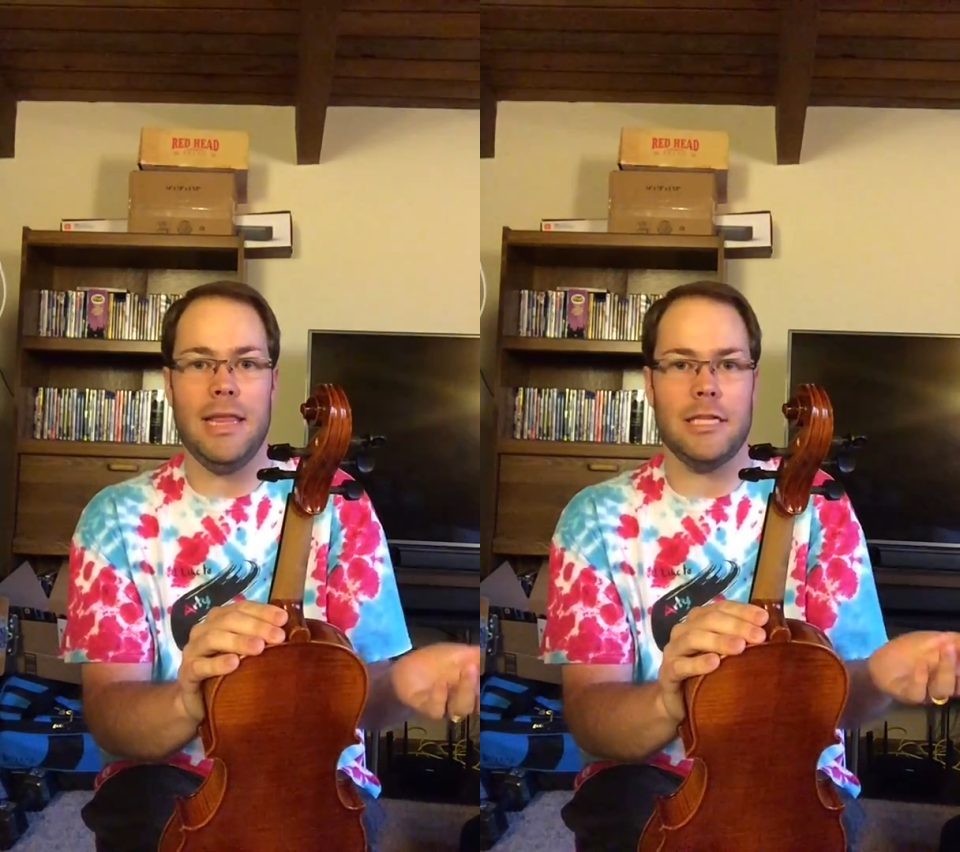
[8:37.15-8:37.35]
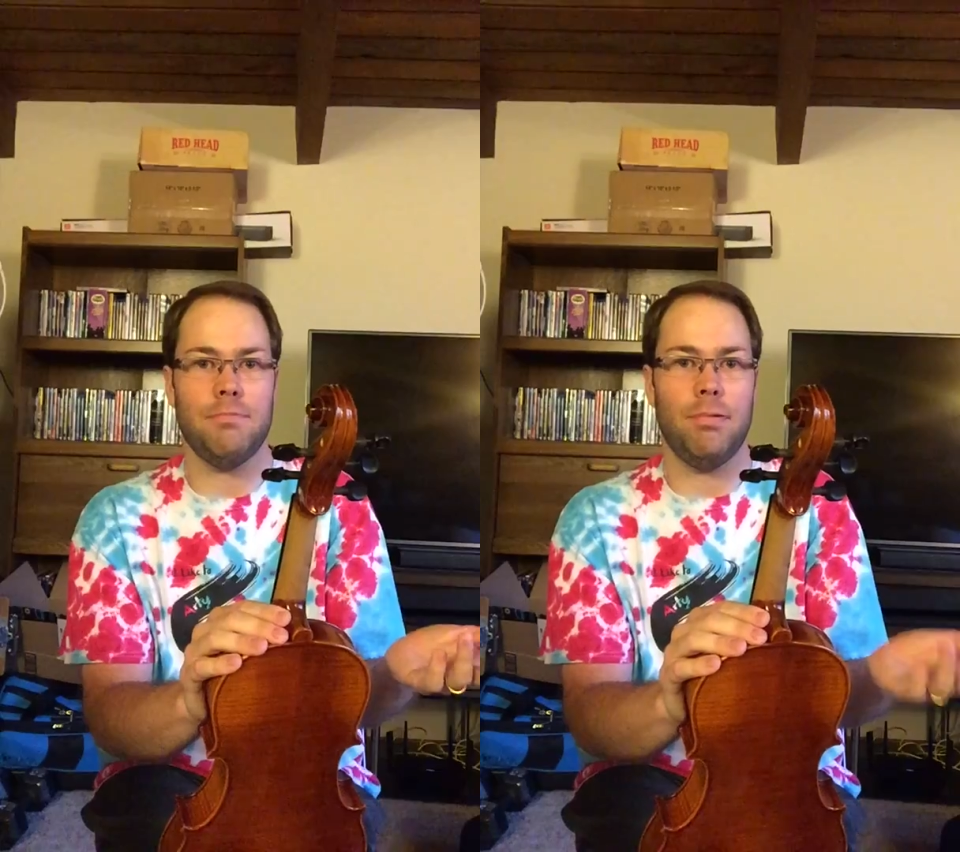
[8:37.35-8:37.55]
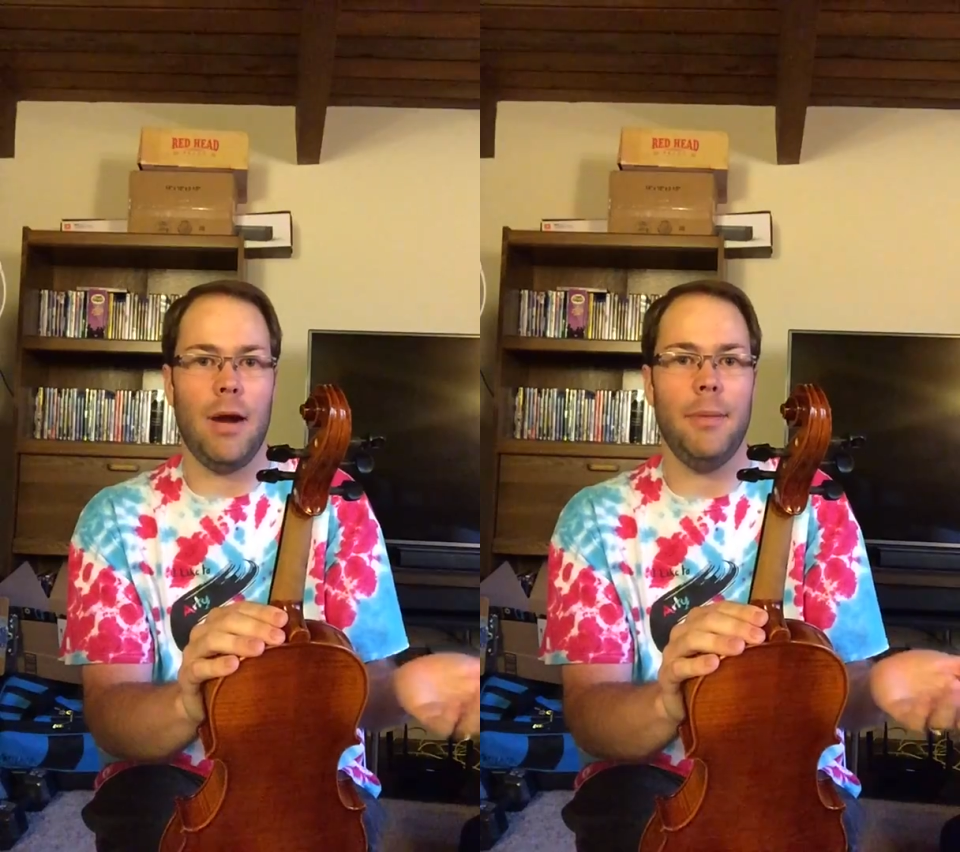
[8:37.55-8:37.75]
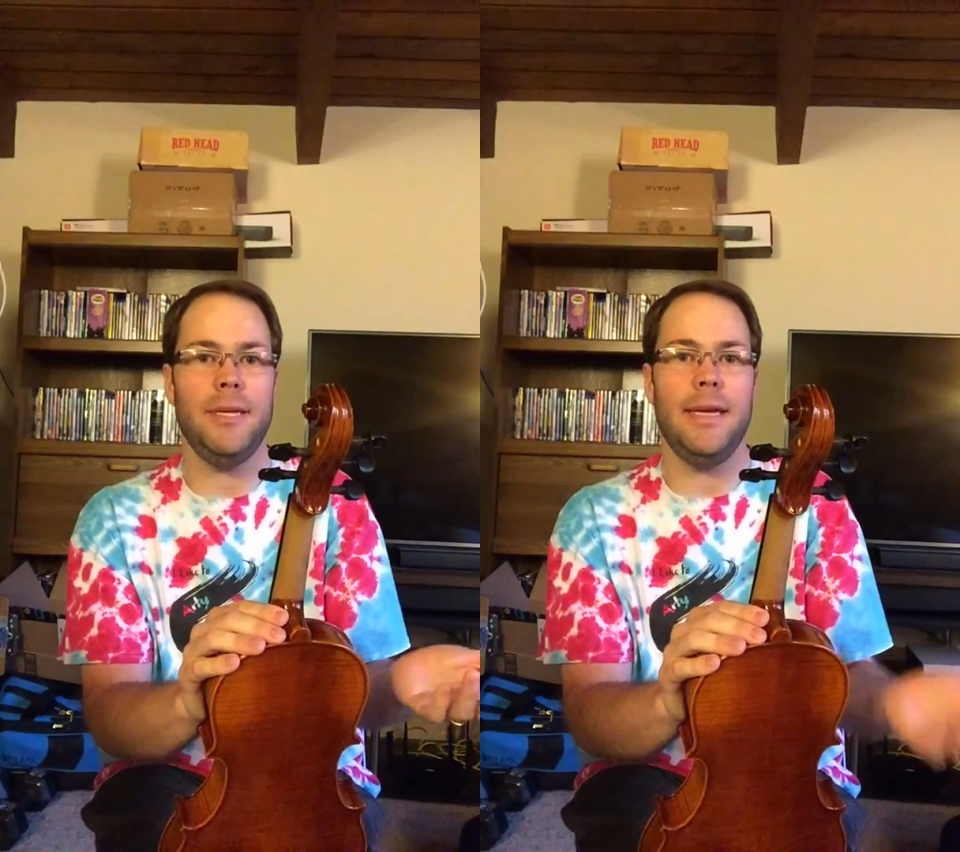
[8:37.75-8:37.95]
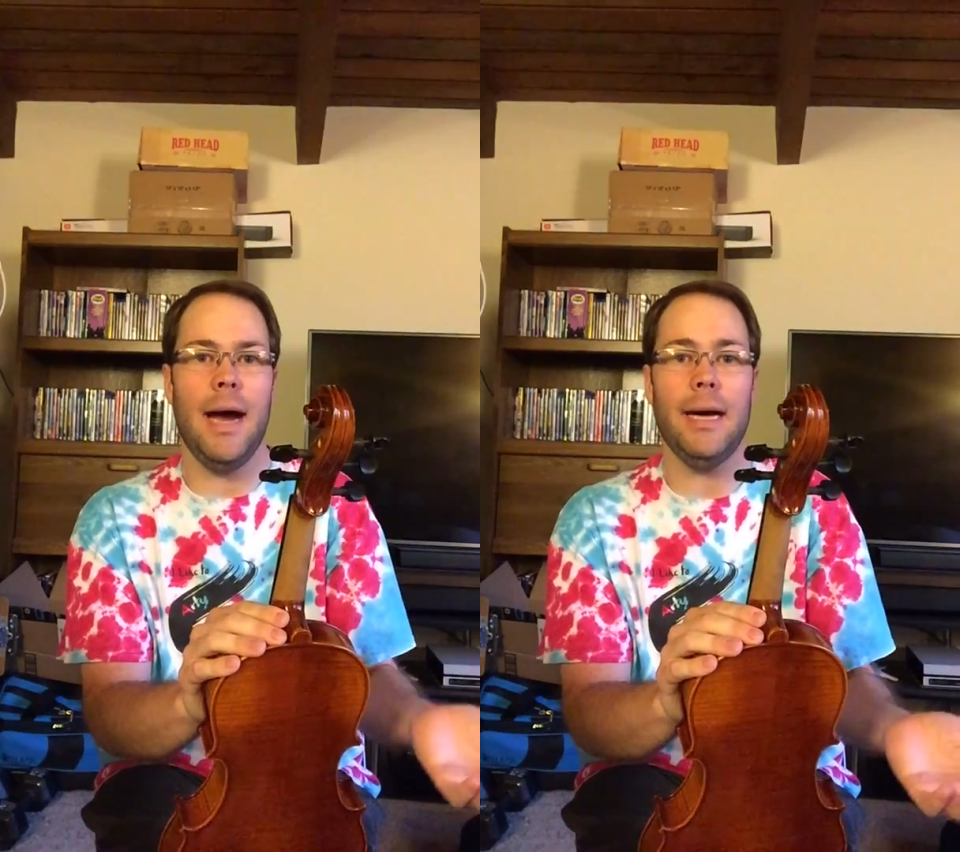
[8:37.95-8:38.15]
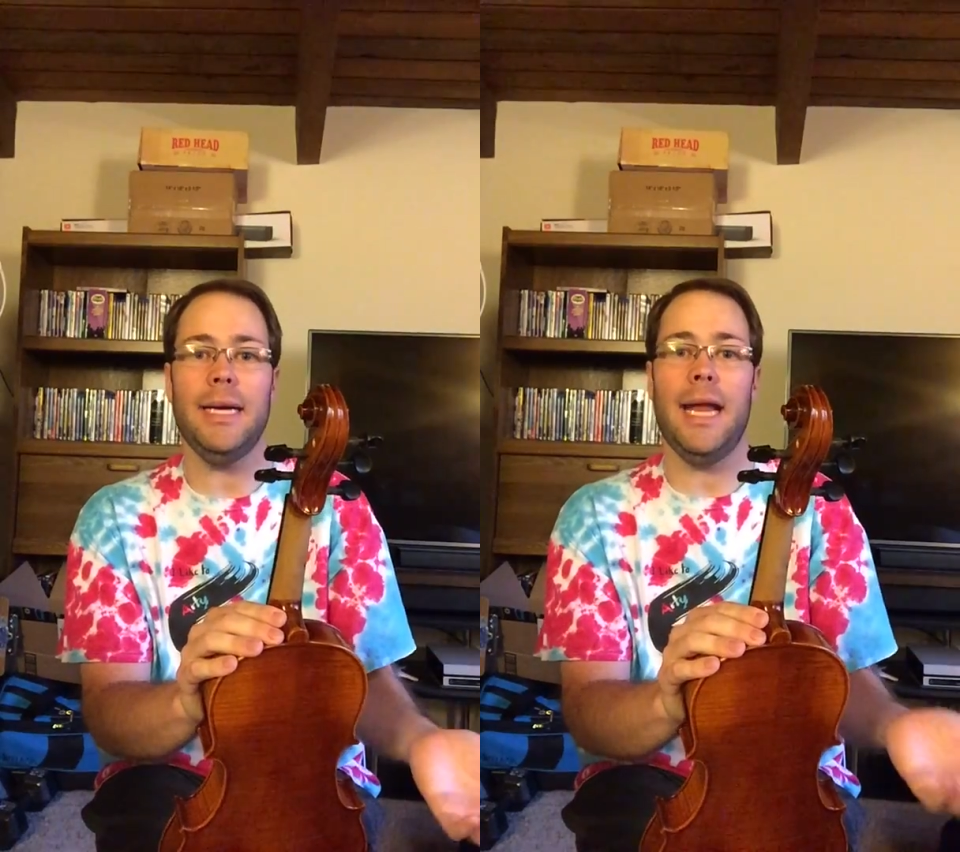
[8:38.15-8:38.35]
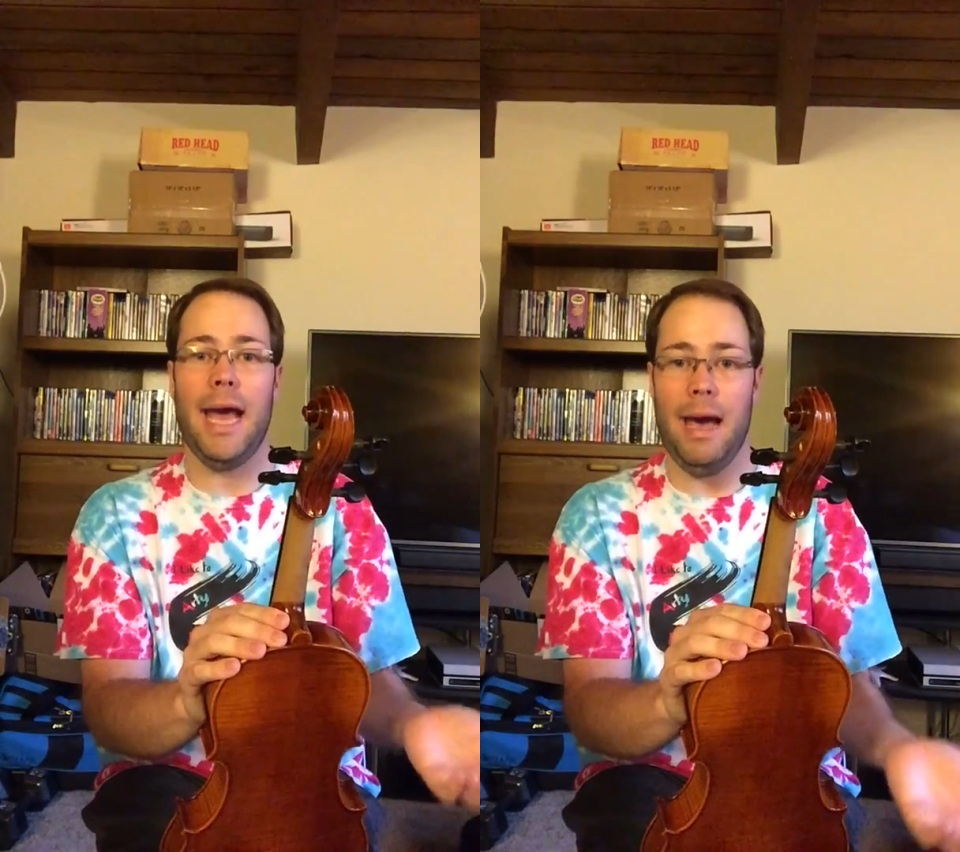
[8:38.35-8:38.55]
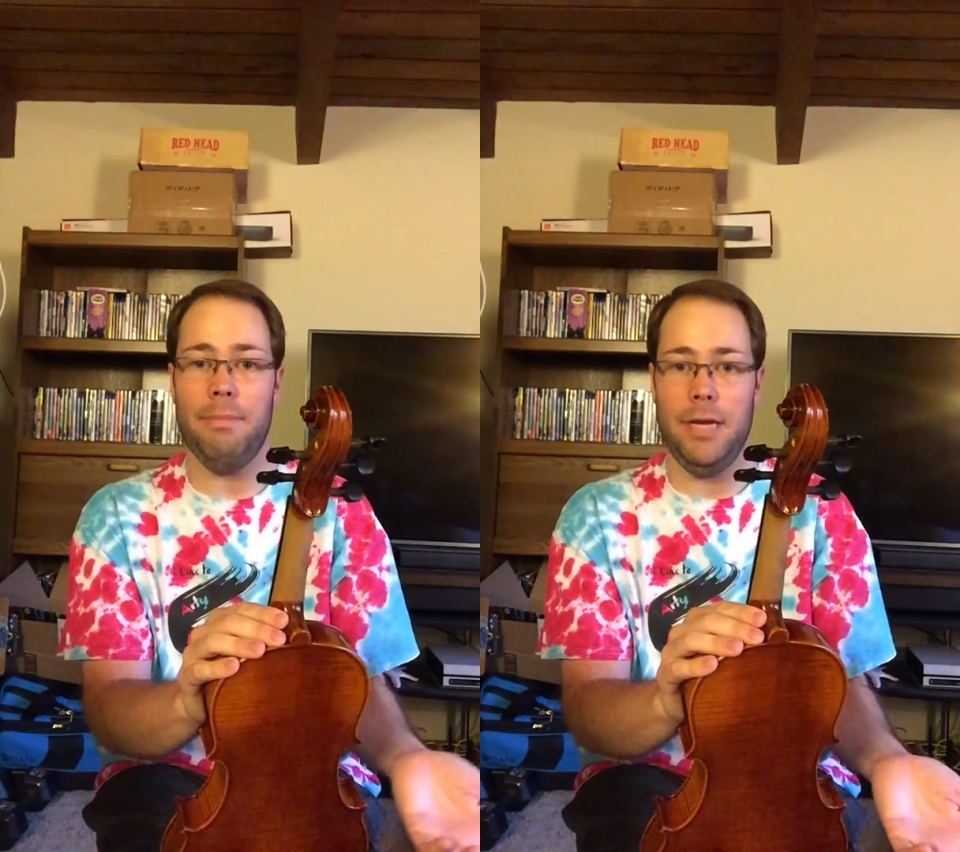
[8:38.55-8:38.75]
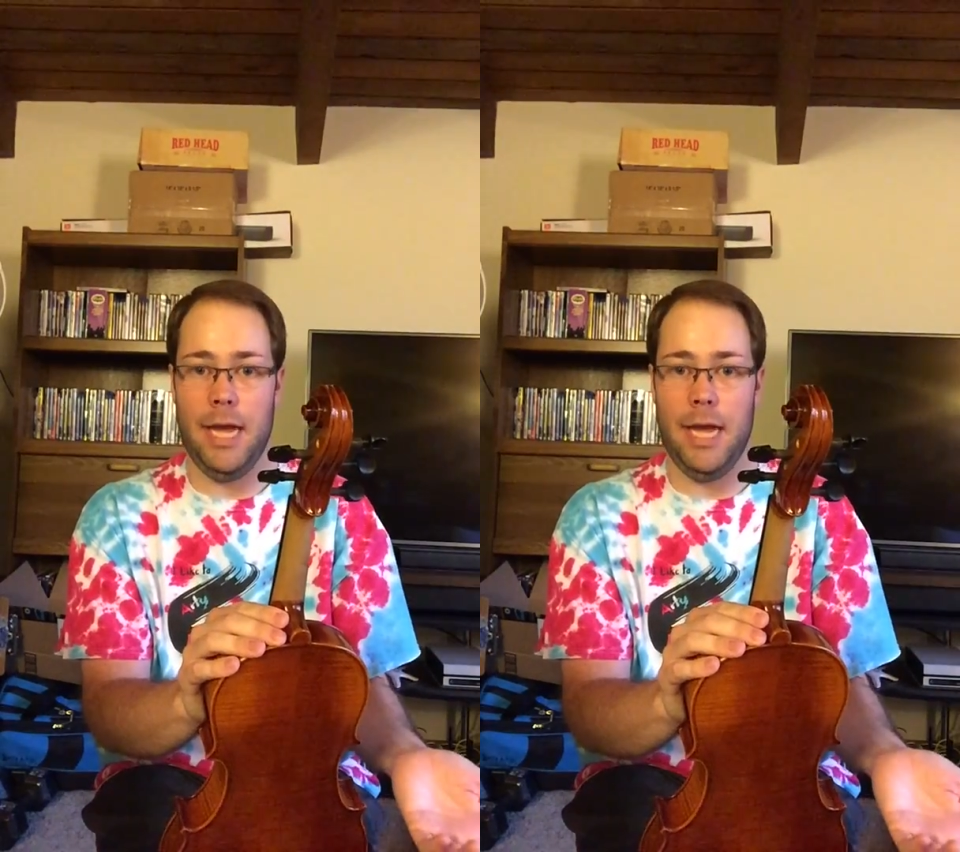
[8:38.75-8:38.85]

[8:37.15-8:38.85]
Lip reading: that's probably not going to happen